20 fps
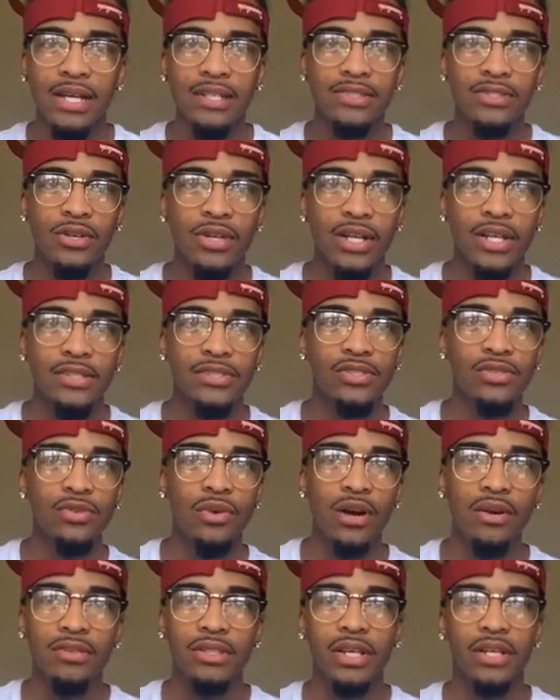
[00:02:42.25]
I saw that
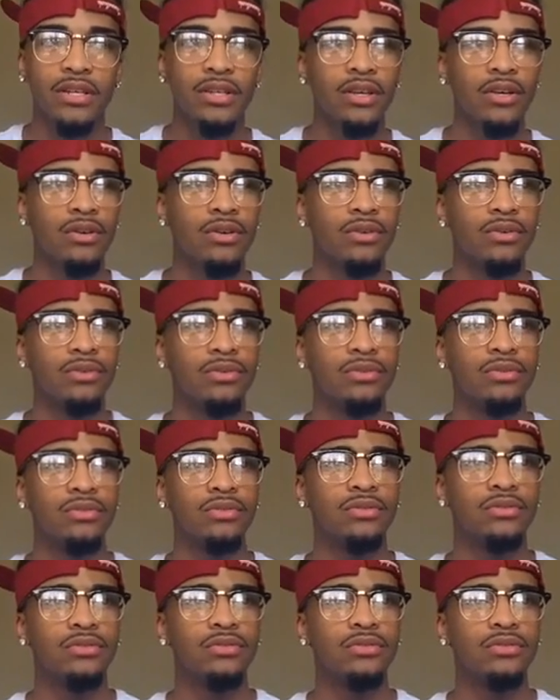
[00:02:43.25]
too. I was like, yo,